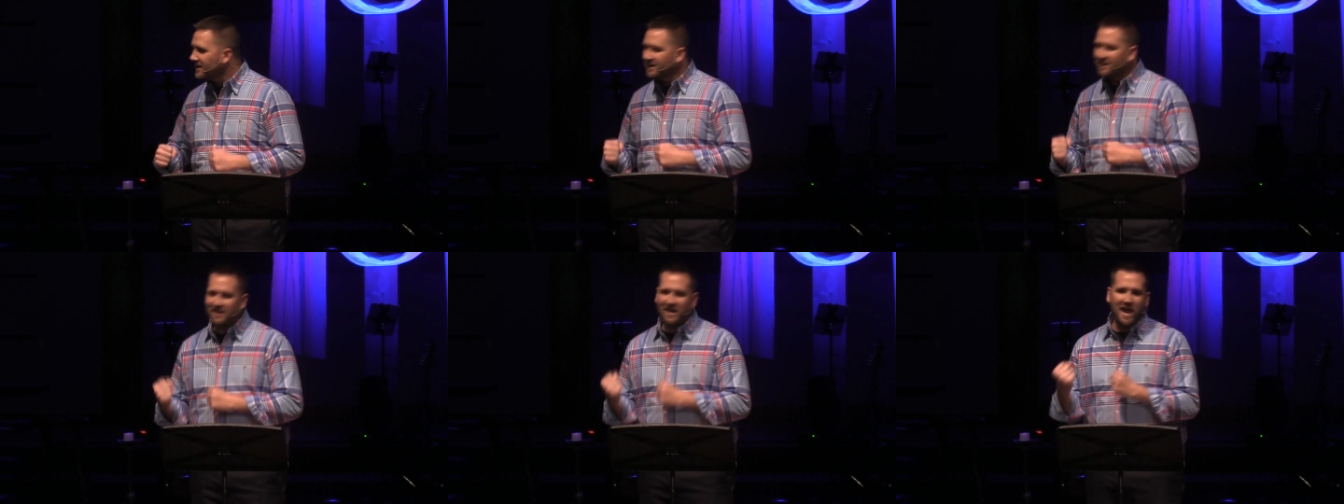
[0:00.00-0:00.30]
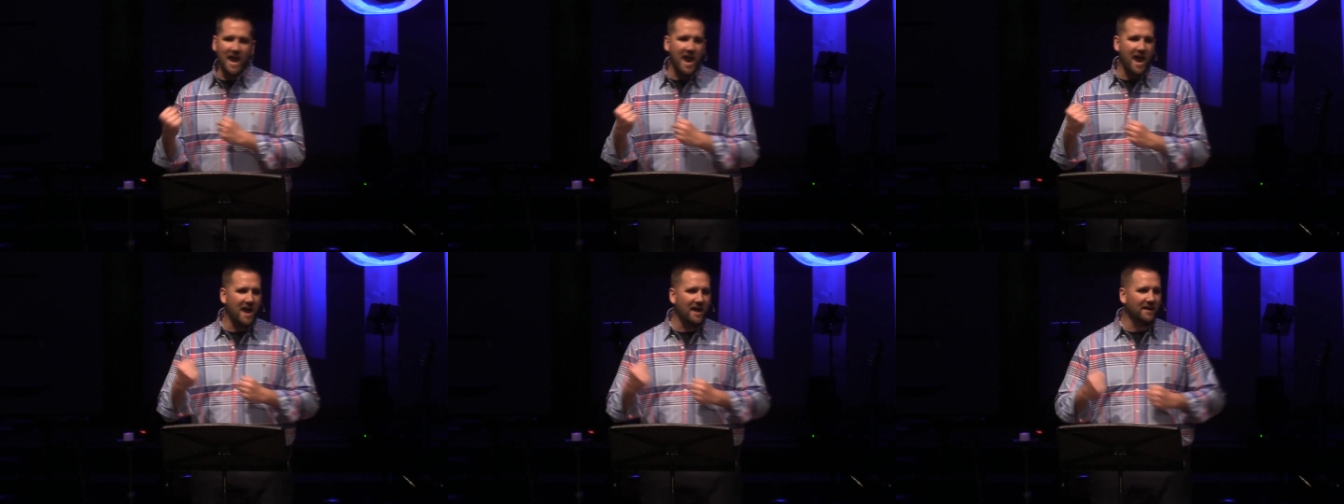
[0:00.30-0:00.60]

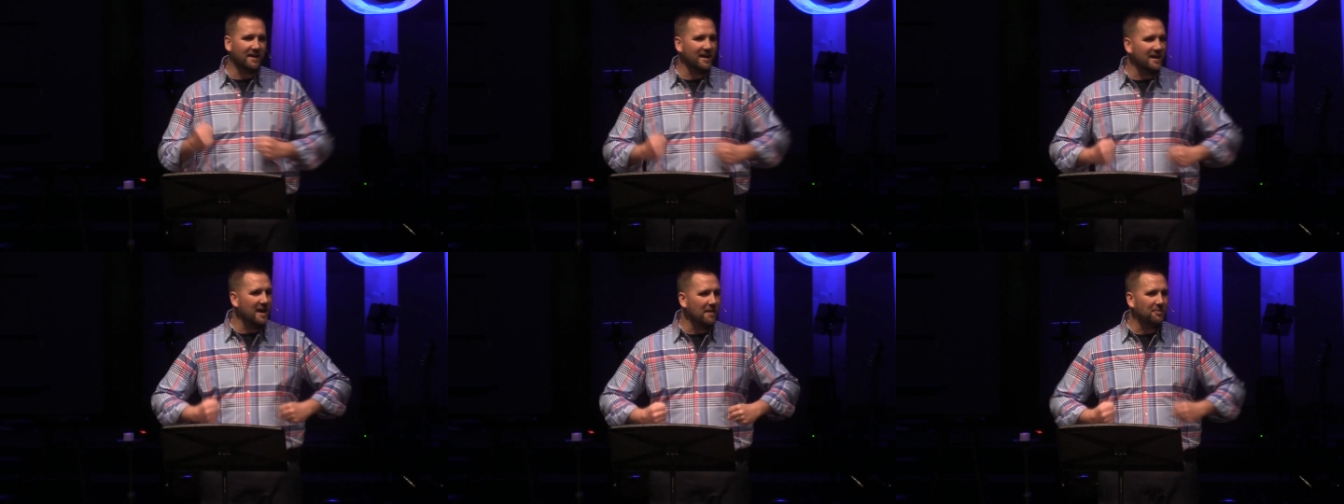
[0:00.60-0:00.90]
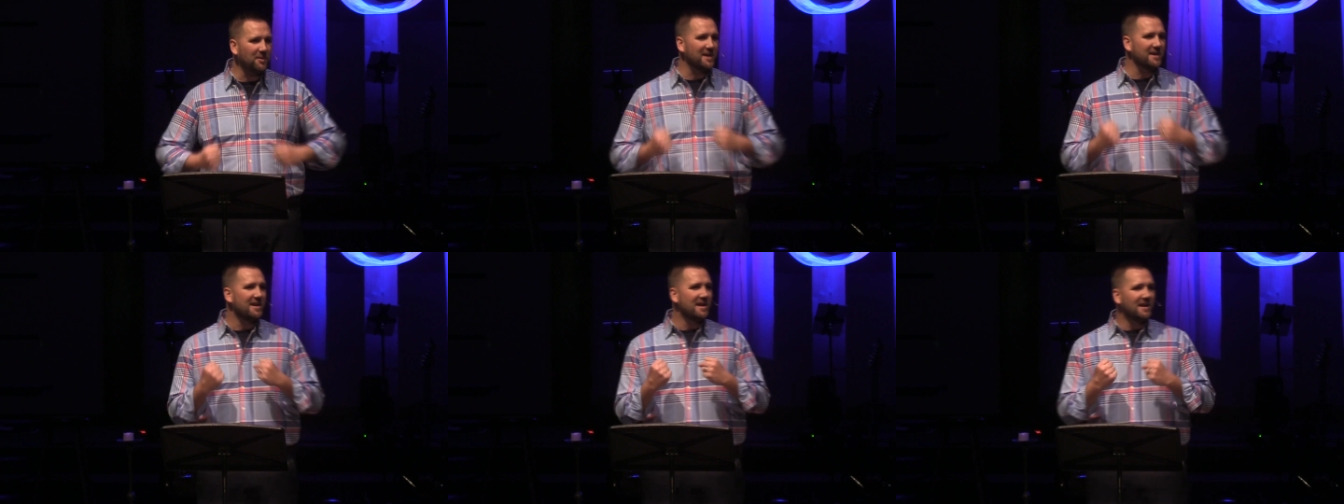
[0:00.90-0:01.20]
yeah, get up
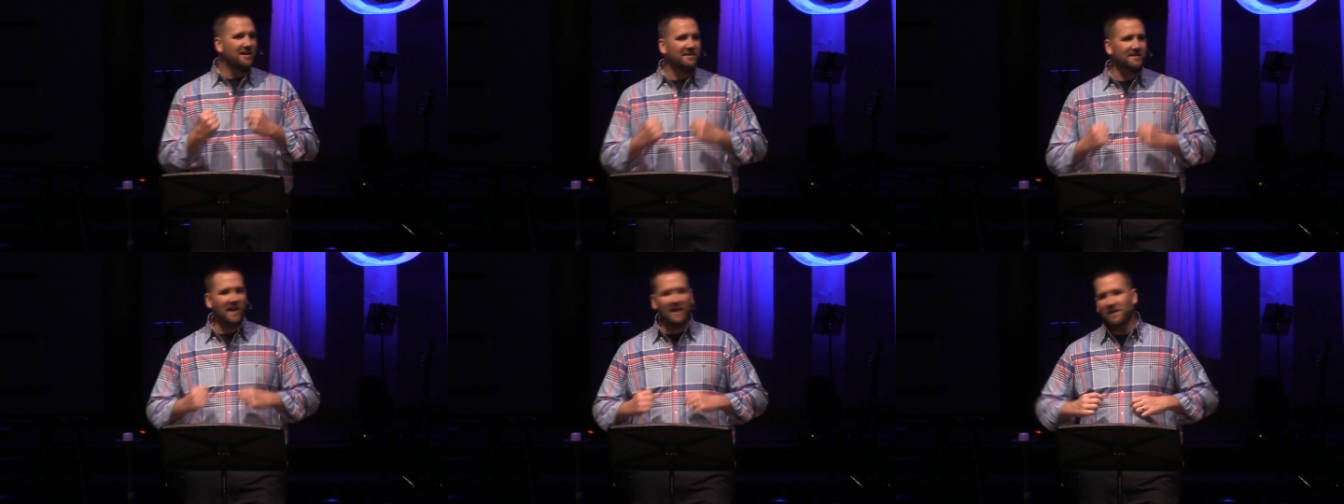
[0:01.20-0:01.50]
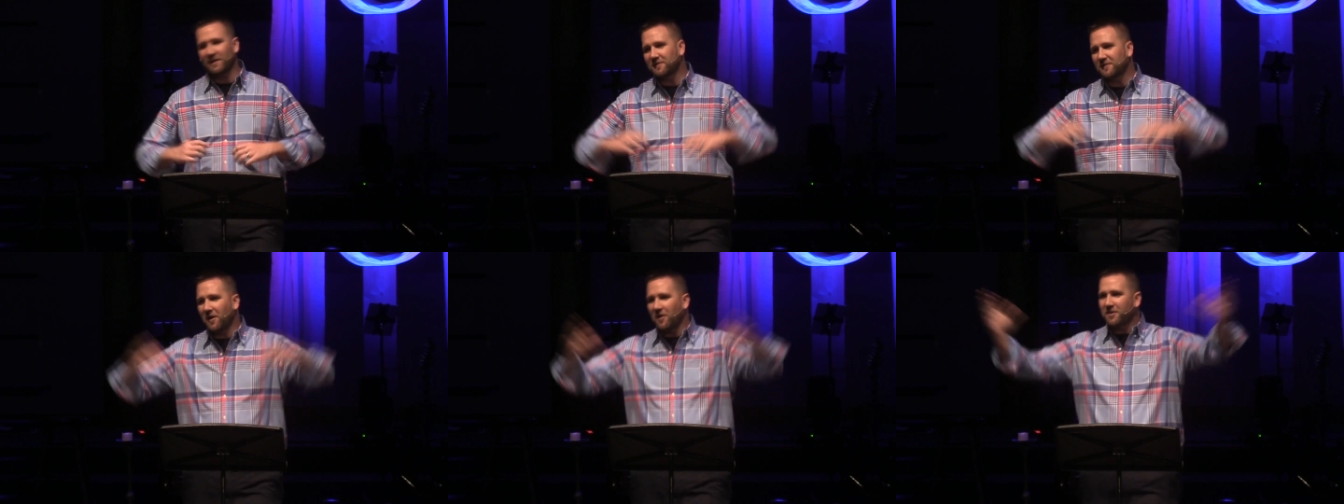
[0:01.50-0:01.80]
and tell
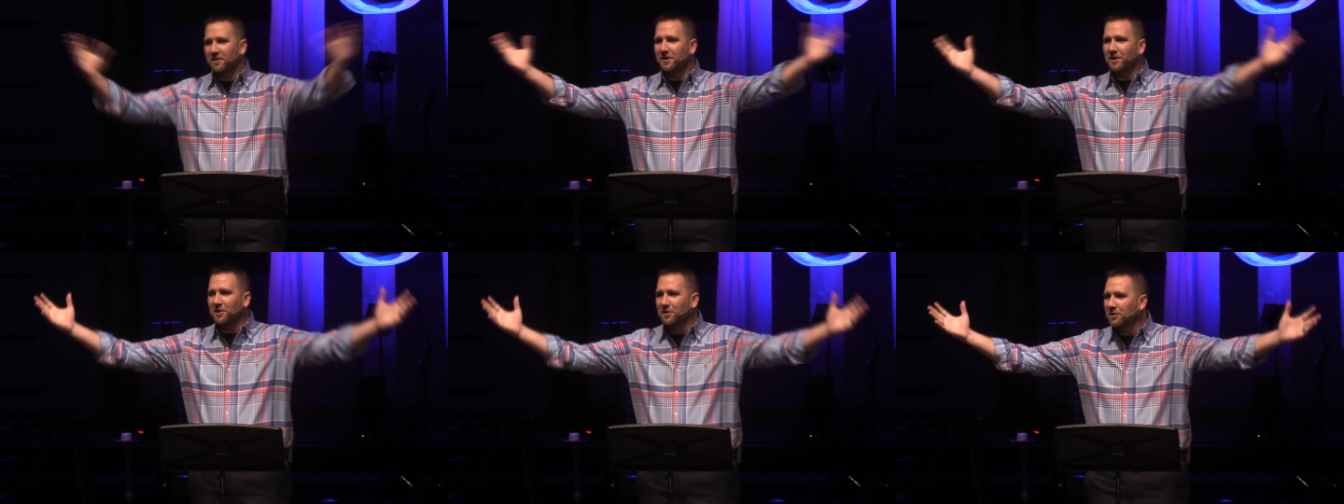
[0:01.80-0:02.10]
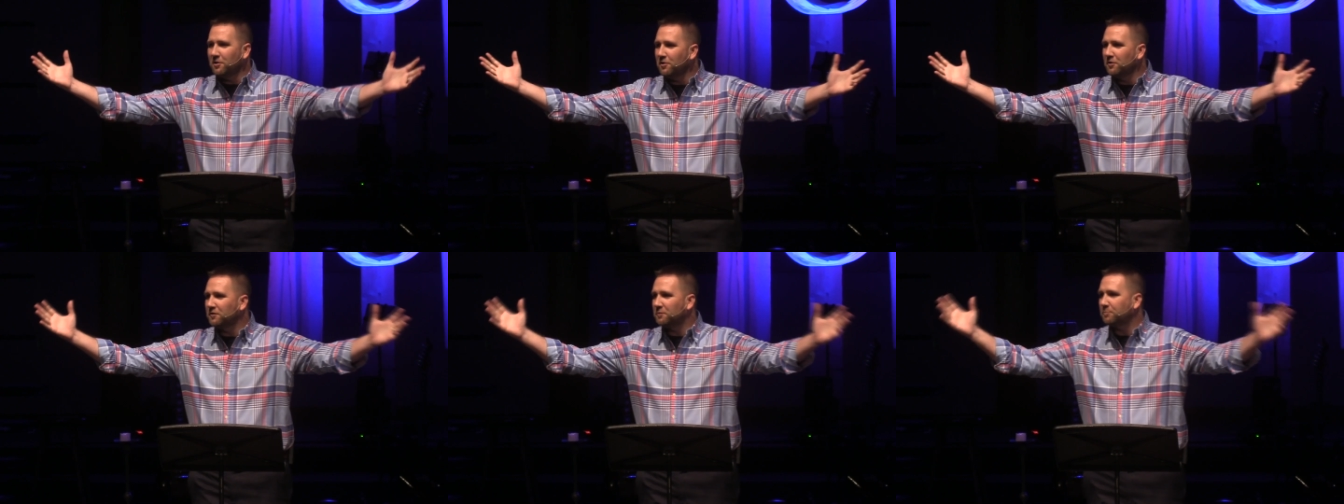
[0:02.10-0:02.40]
us all the good
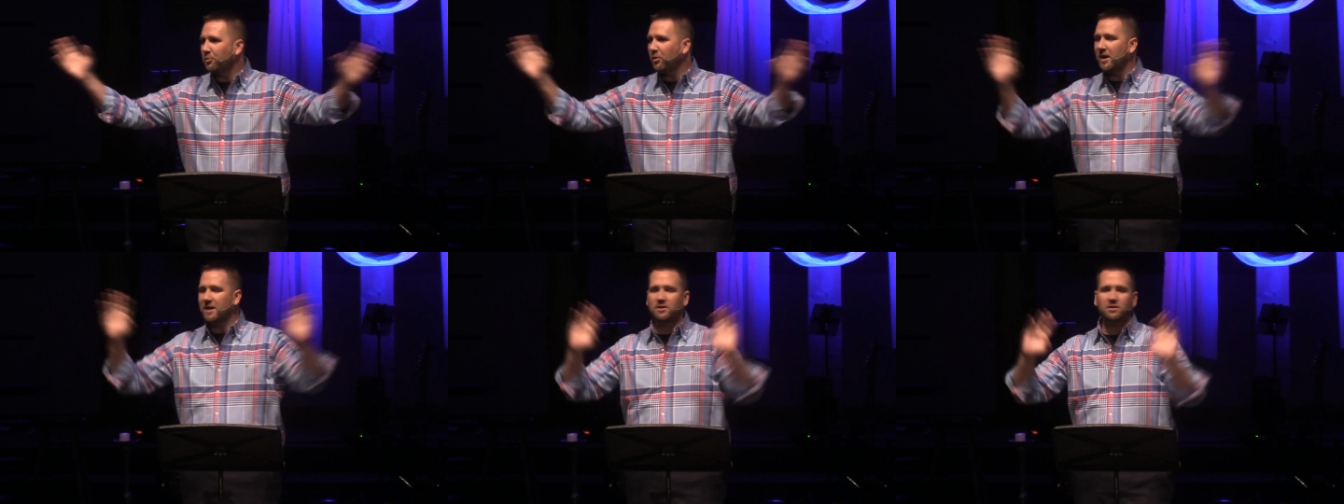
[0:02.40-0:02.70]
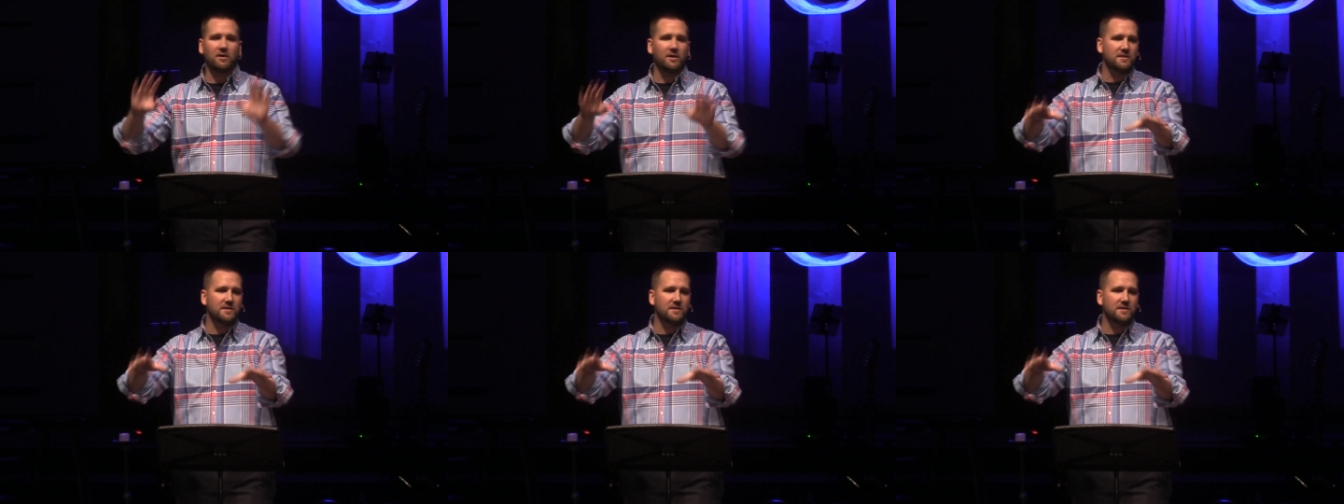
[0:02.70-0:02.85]
news, preacher.